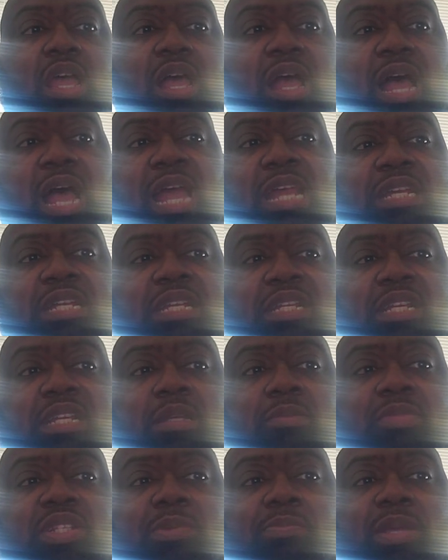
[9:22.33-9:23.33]
I need
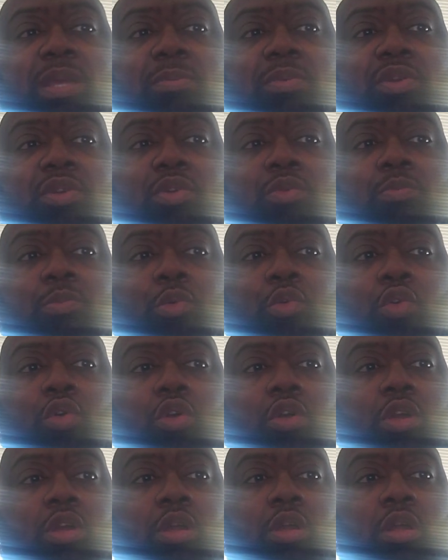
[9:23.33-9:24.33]
him to be able to do
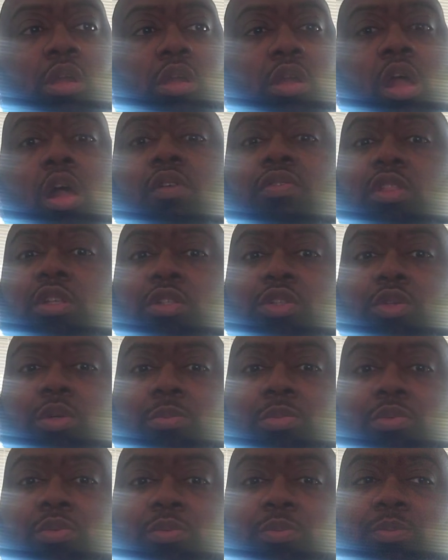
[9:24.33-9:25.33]
more off the
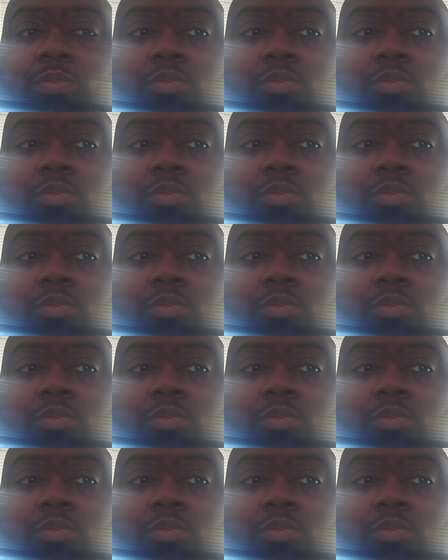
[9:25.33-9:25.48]
dribble.